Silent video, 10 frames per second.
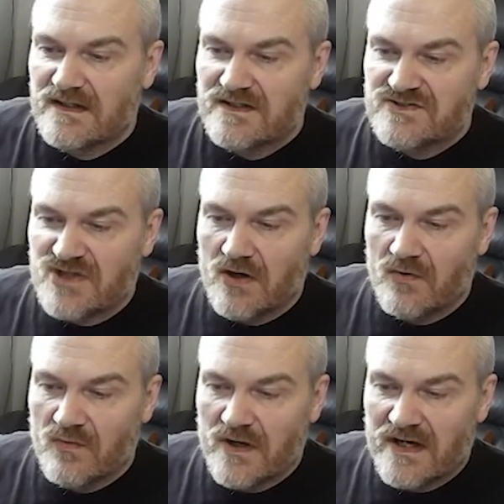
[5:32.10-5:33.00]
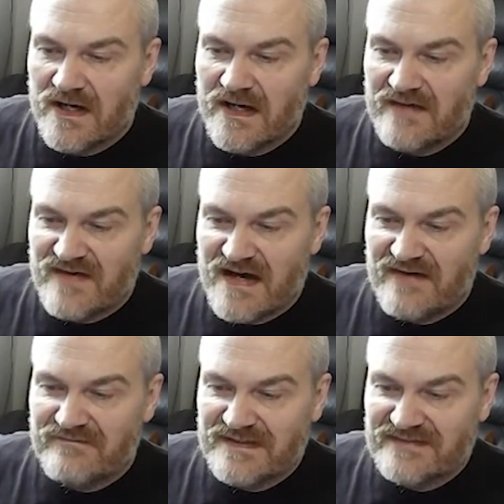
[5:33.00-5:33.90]
So if I
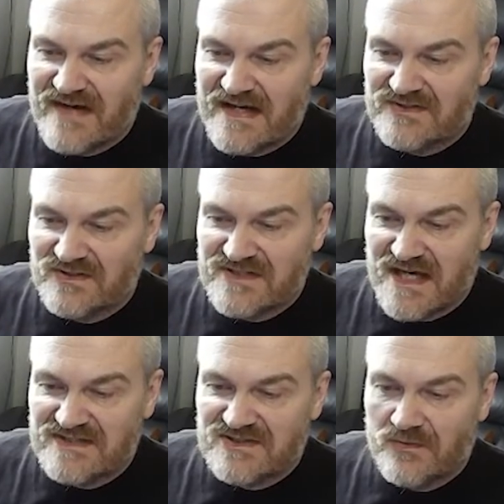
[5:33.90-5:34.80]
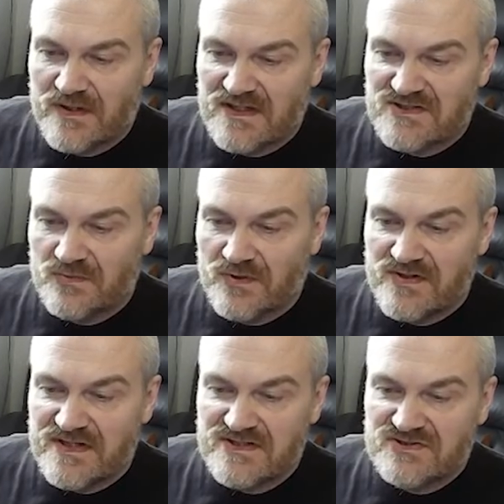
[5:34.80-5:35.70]
have my device on test going into one
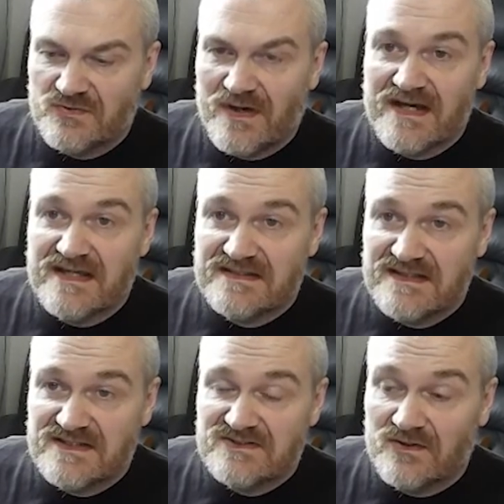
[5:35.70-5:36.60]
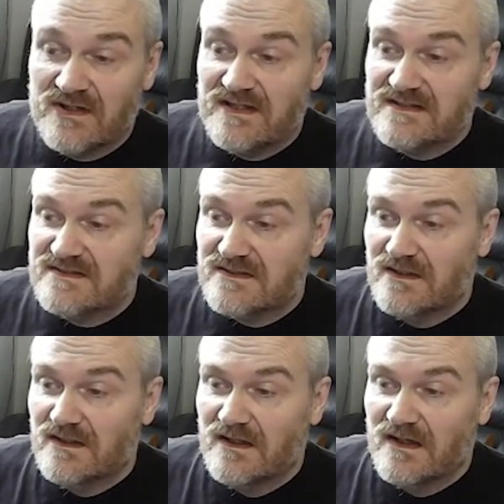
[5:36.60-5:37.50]
of these two IEC sockets,
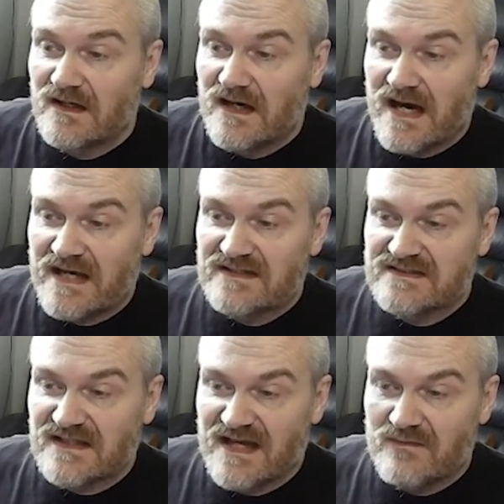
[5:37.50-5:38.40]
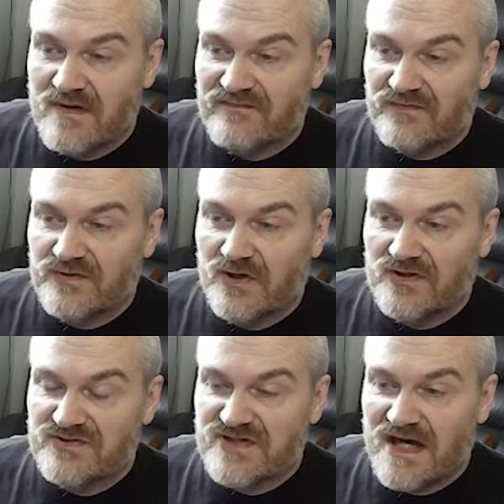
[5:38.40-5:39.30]
I can select whether or
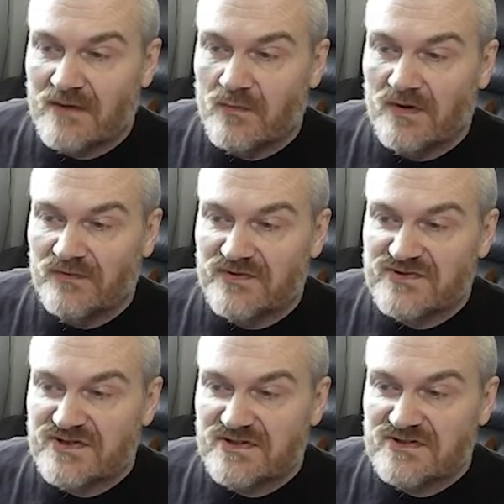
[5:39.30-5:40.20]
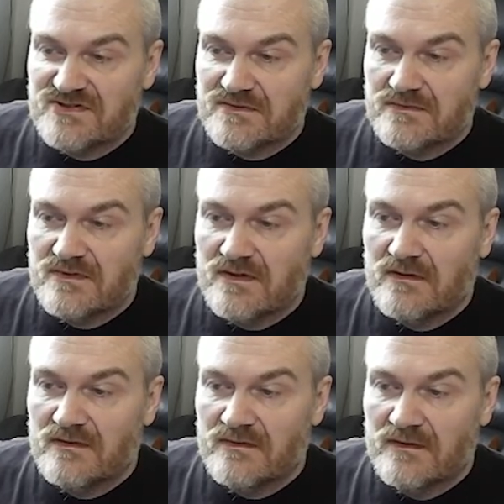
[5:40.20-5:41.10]
not I want
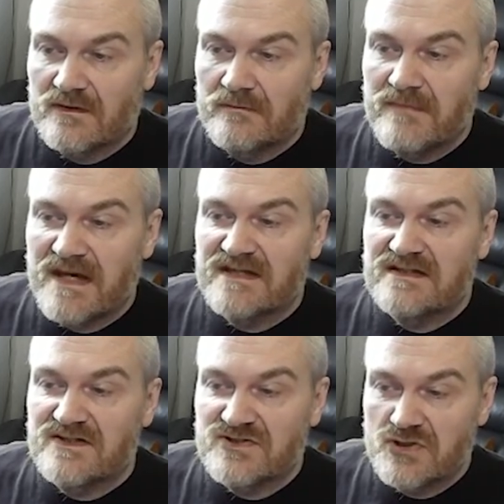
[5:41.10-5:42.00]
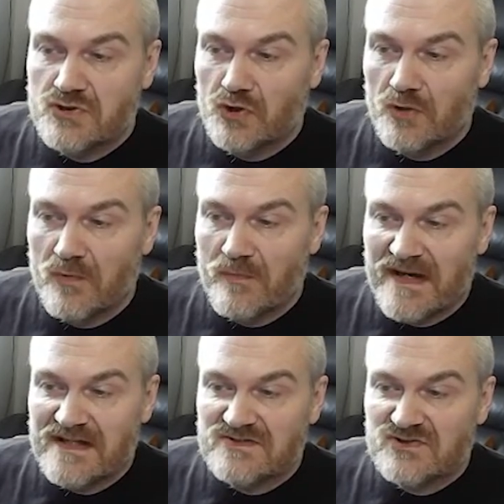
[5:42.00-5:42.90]
normal
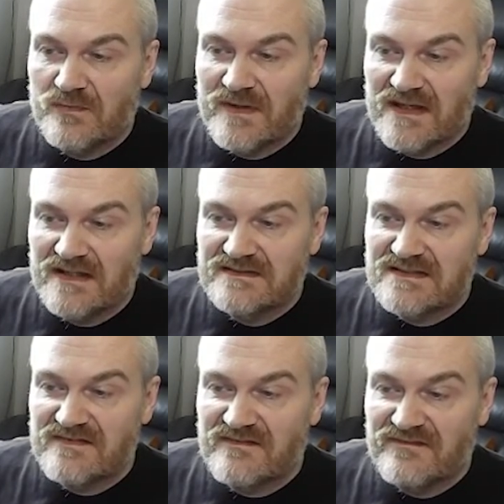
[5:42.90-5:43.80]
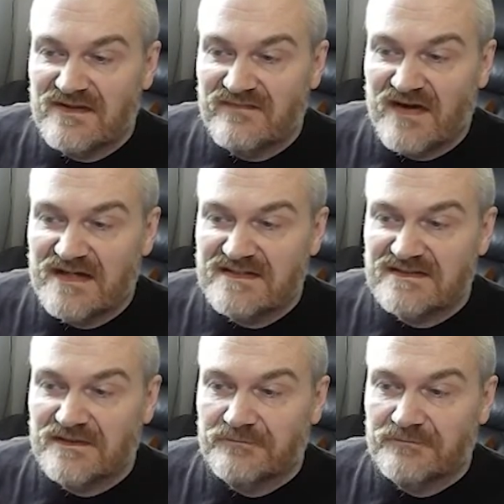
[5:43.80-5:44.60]
mains coming into the device